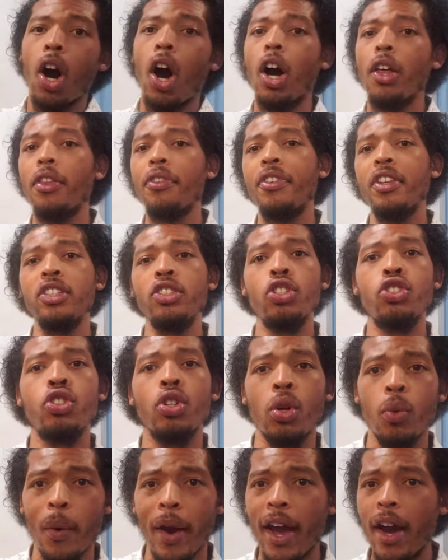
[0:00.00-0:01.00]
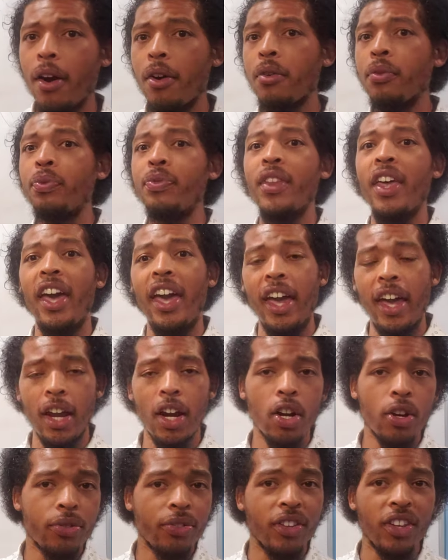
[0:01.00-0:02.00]
all the things that you're around, the
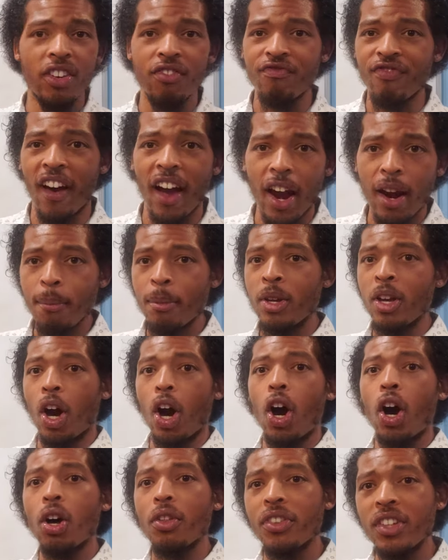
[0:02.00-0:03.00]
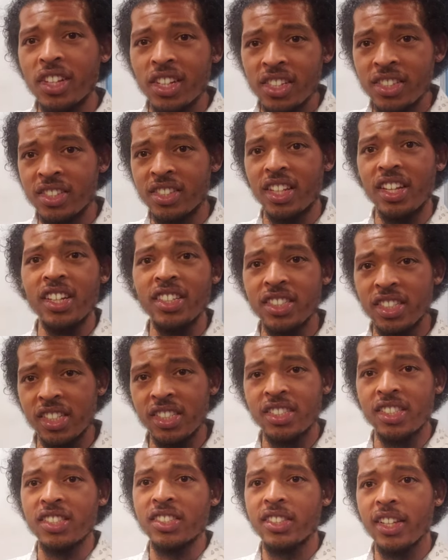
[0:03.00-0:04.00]
air, the environment, all these things in
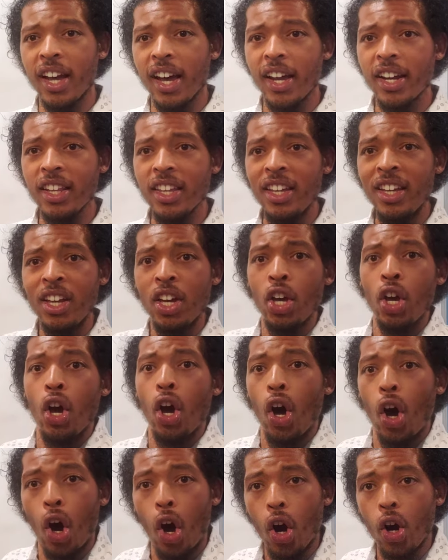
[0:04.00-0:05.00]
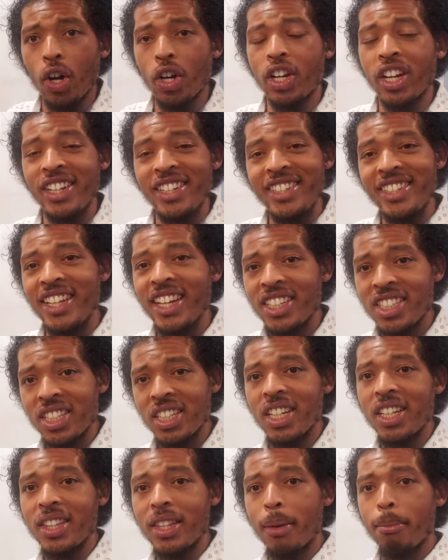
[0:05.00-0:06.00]
this society are
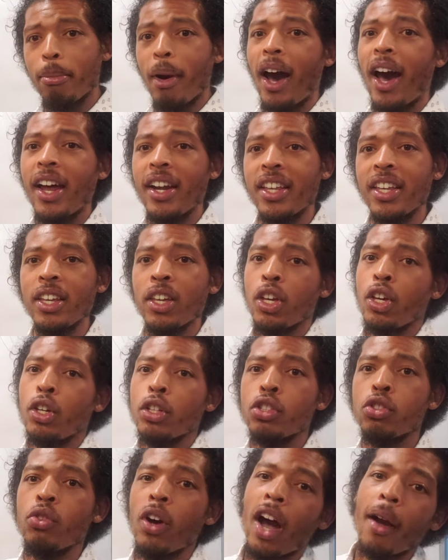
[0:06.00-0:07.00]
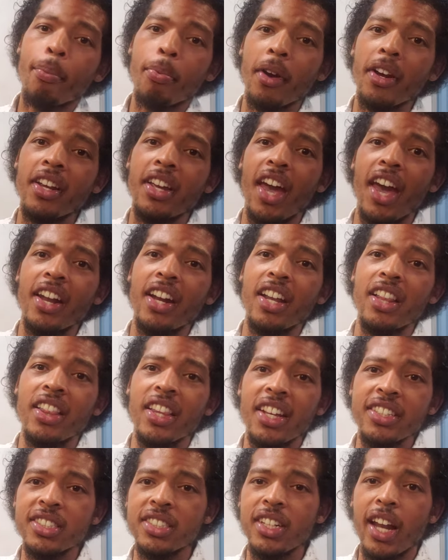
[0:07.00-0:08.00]
conditioning the body to operate at a
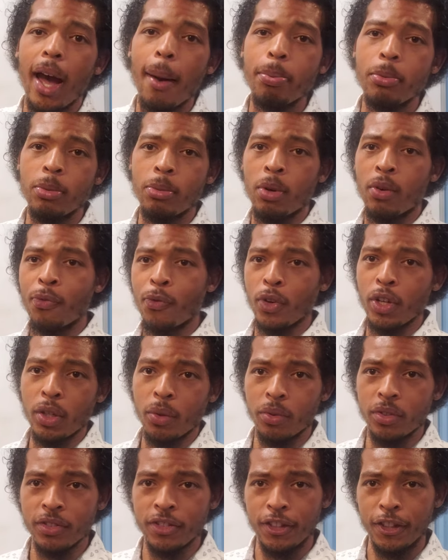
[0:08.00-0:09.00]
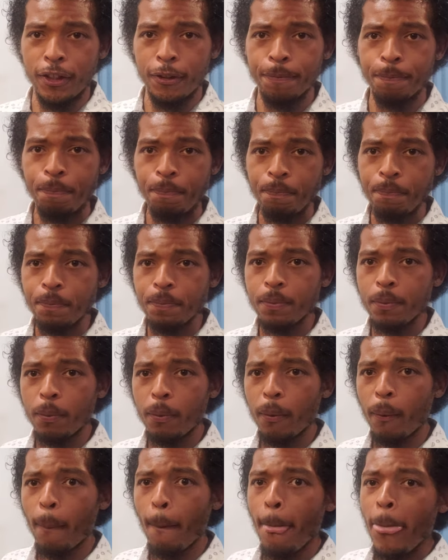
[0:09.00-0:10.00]
less than optimal frequency.
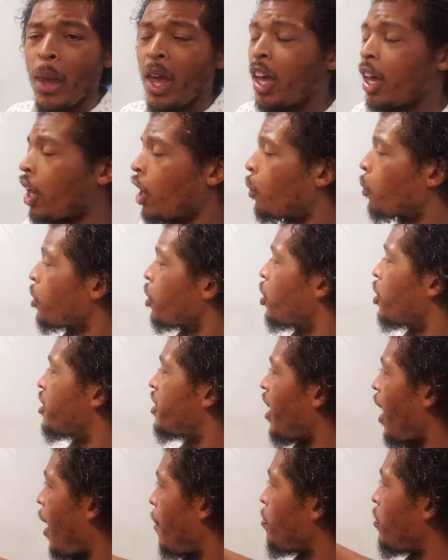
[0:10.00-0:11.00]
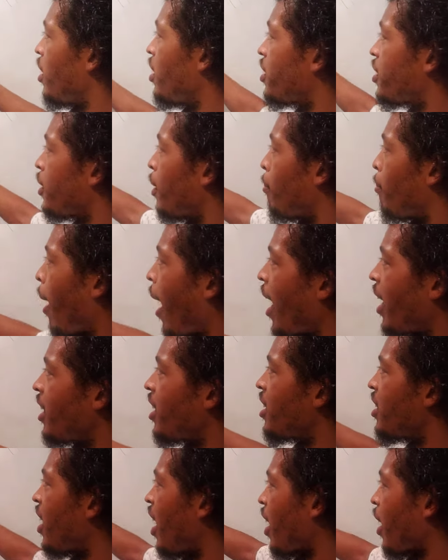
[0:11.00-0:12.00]
And when you're tapped into the body
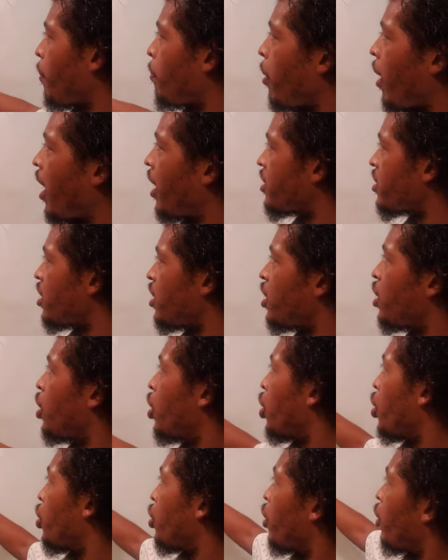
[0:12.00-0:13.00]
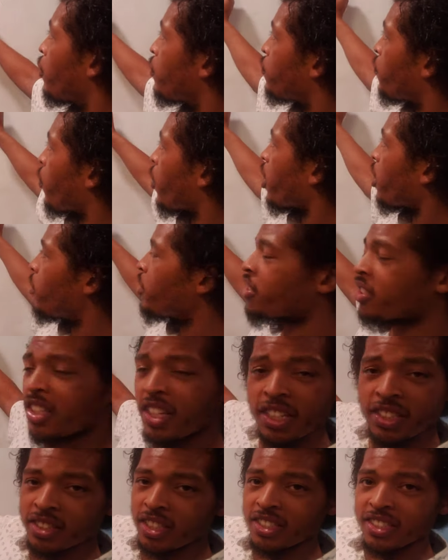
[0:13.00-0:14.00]
in that capacity, this frequency
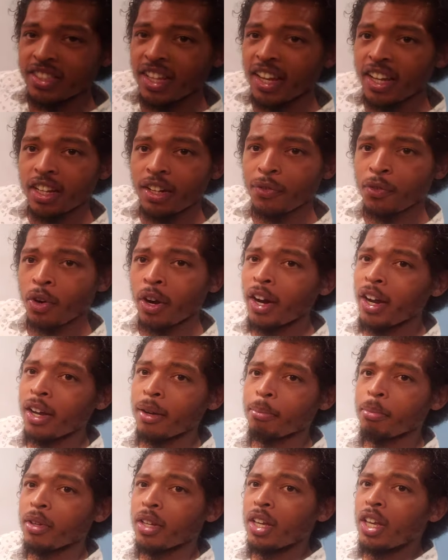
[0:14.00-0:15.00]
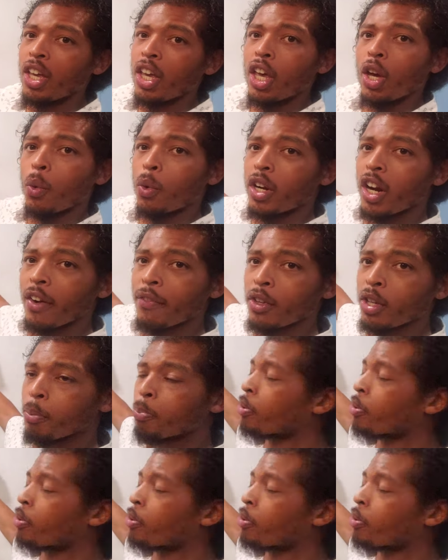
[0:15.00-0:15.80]
is negative crap. And whatever you